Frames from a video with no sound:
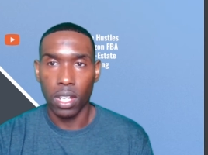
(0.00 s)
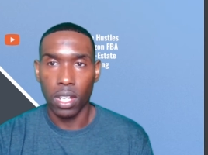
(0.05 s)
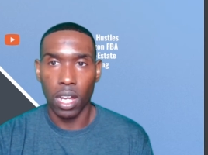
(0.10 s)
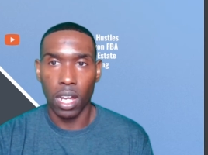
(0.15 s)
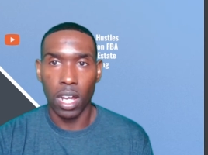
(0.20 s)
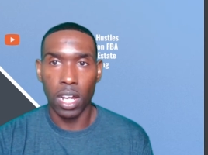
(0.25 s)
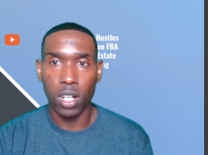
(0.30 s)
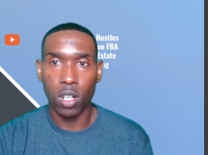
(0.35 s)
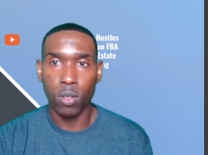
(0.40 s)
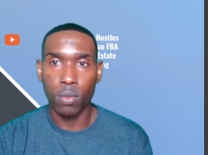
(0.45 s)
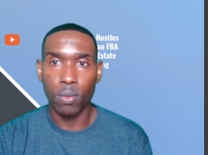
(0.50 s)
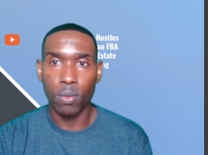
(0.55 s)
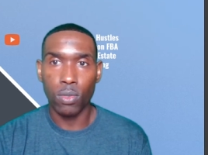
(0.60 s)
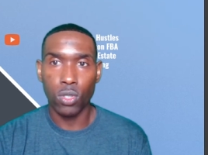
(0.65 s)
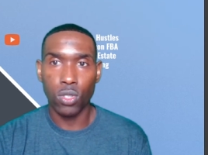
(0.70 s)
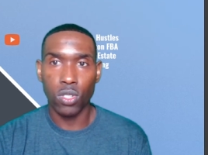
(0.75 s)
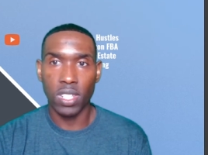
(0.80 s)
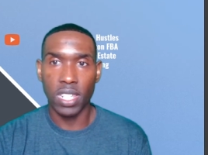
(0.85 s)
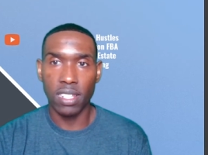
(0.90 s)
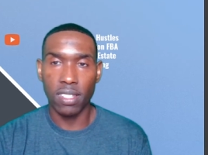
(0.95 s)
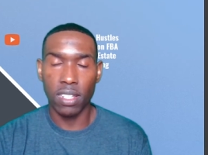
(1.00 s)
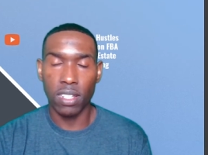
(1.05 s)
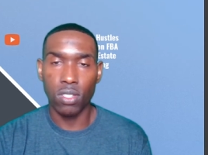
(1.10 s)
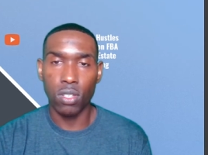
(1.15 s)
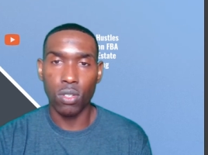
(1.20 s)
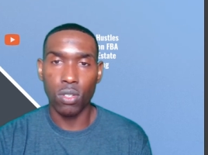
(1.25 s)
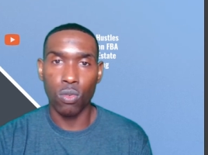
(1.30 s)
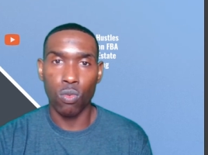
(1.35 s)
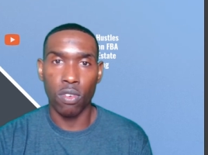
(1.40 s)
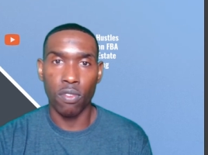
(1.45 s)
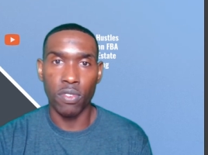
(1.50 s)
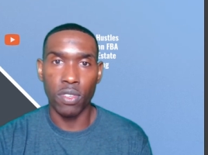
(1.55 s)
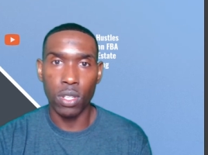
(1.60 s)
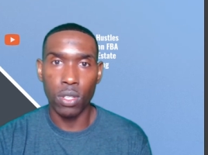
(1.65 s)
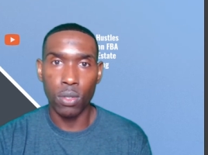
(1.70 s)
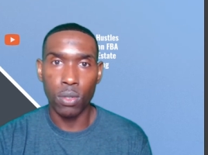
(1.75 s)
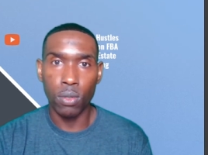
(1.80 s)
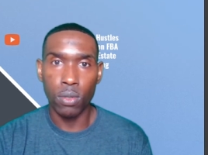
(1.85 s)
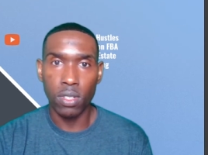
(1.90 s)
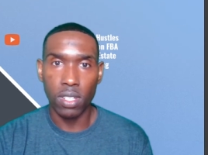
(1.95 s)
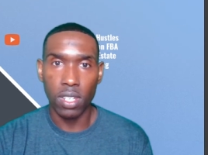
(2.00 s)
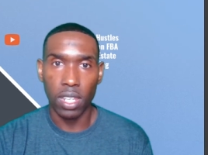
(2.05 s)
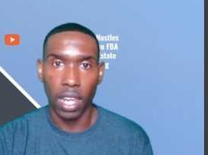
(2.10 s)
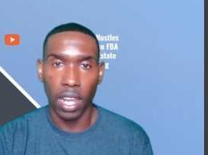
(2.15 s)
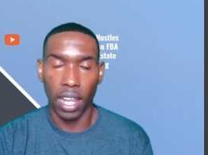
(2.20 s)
162 reviews,